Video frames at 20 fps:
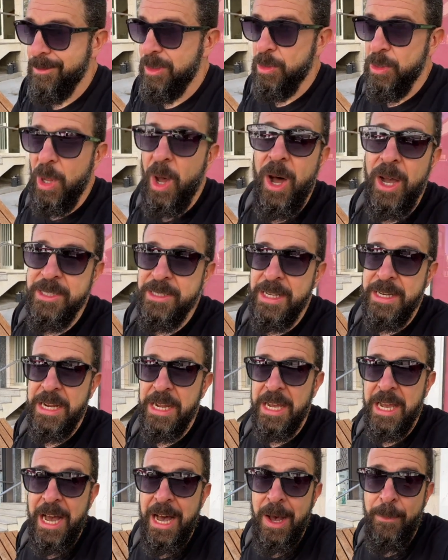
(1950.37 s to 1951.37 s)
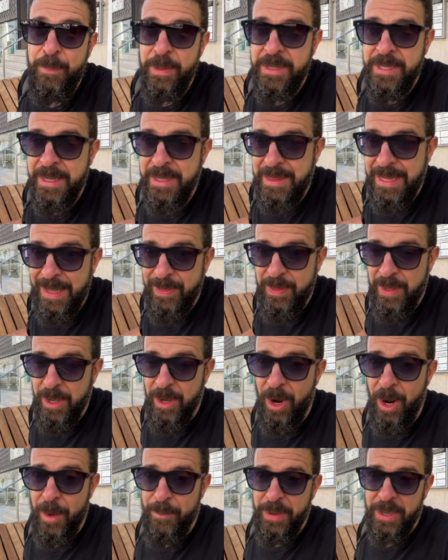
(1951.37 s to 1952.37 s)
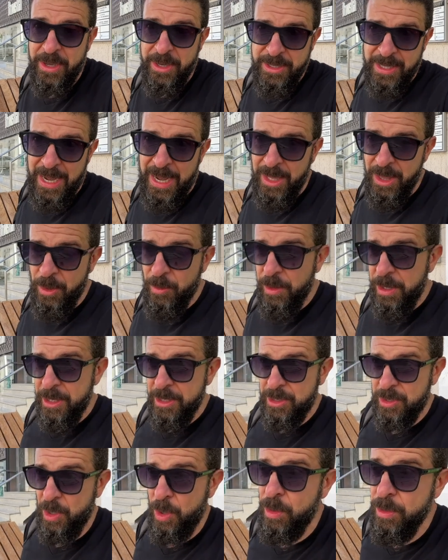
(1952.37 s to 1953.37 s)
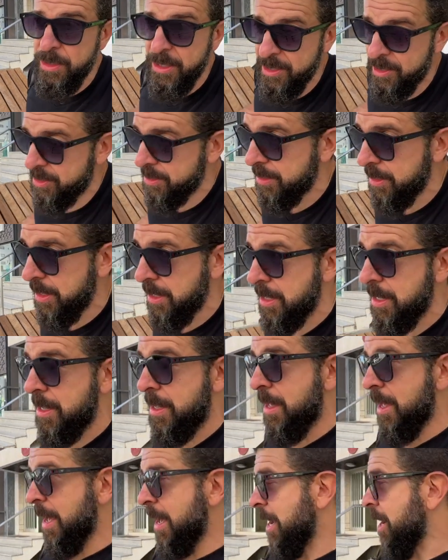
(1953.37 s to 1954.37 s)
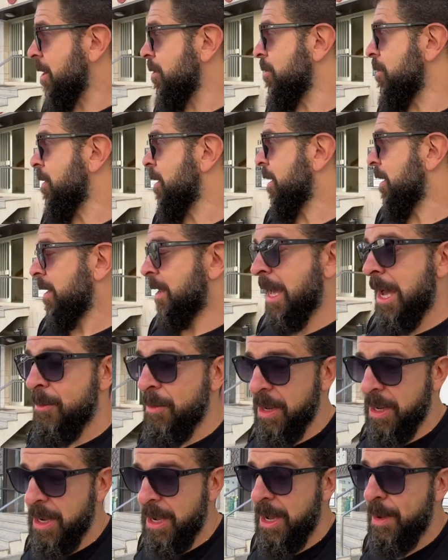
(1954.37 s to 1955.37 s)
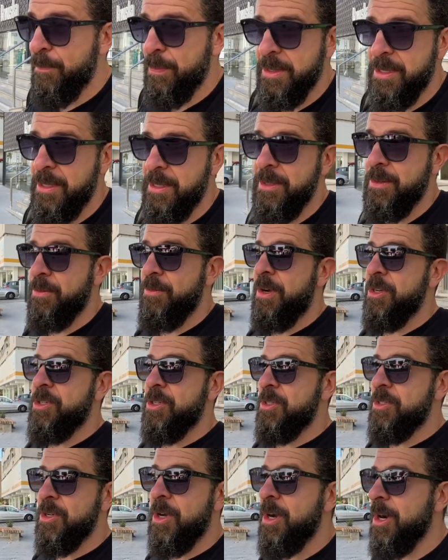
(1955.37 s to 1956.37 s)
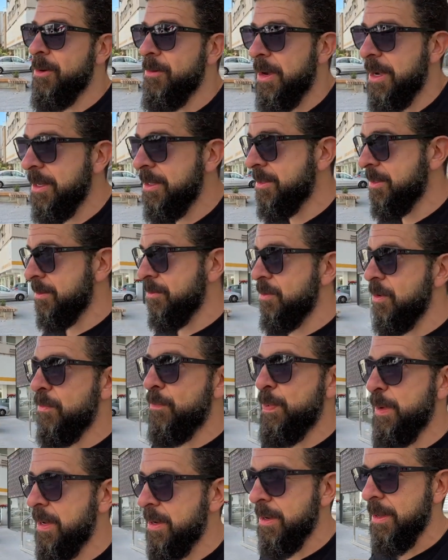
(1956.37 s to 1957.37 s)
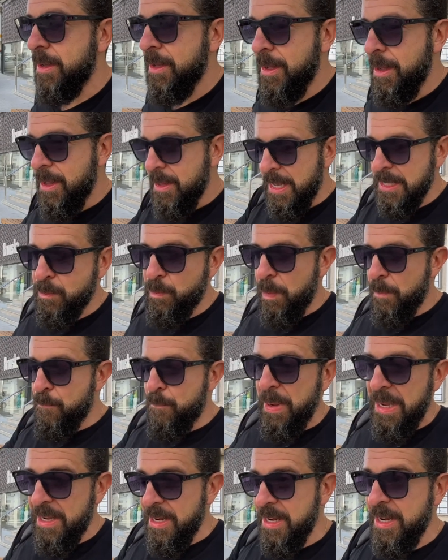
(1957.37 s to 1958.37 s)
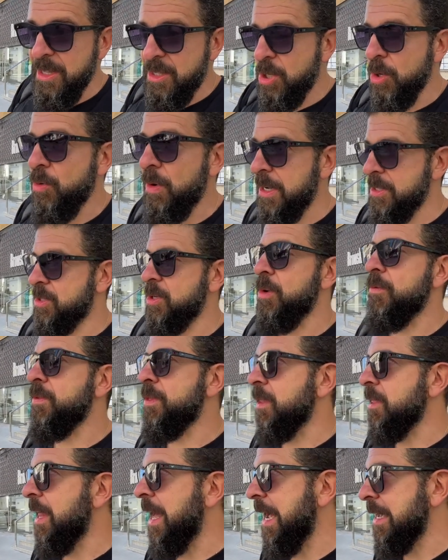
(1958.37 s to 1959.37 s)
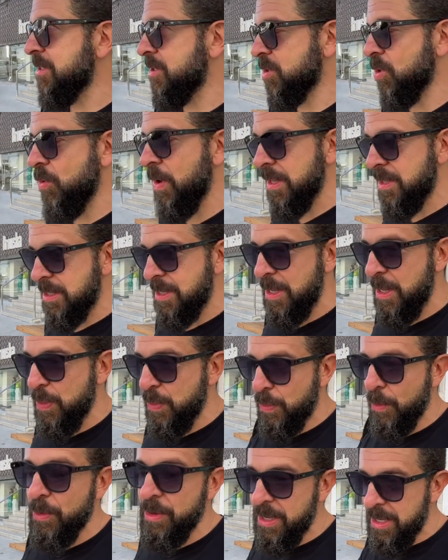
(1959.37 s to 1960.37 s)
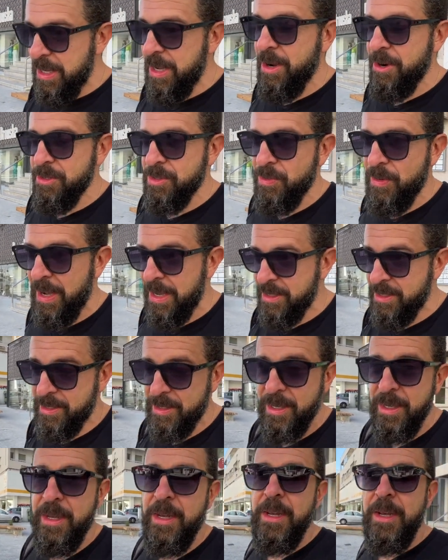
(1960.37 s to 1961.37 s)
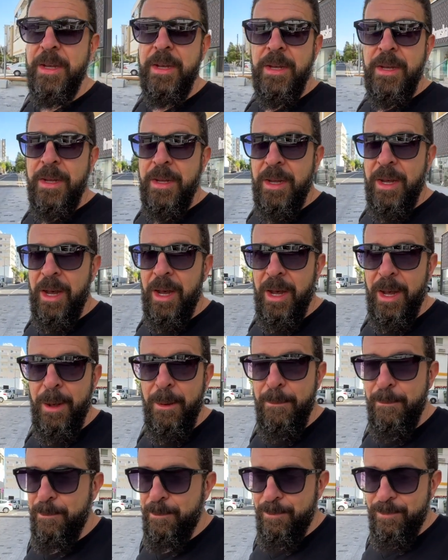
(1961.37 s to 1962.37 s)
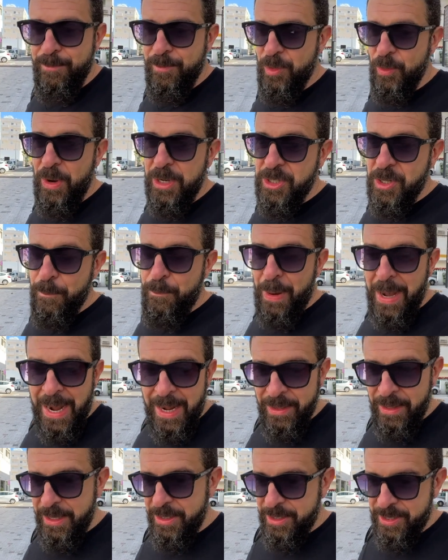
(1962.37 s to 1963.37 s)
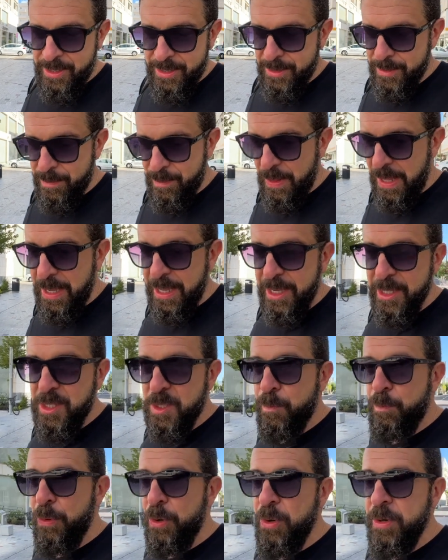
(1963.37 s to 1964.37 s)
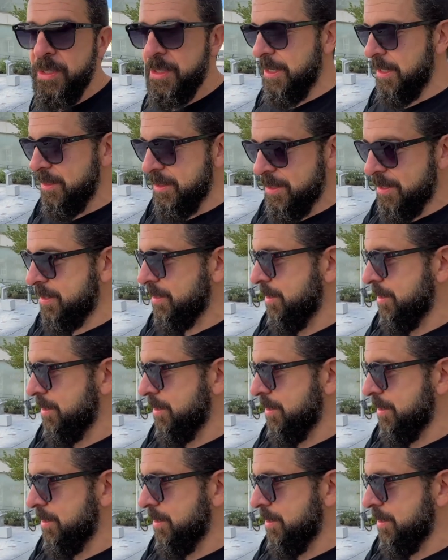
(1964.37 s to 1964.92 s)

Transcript: lost and incompetent that they are, because Hollywood has told us how incompetent Russians are, right? That's been beaten into us over the last 20, 30 years, right? The Russian pilots, they get spooked and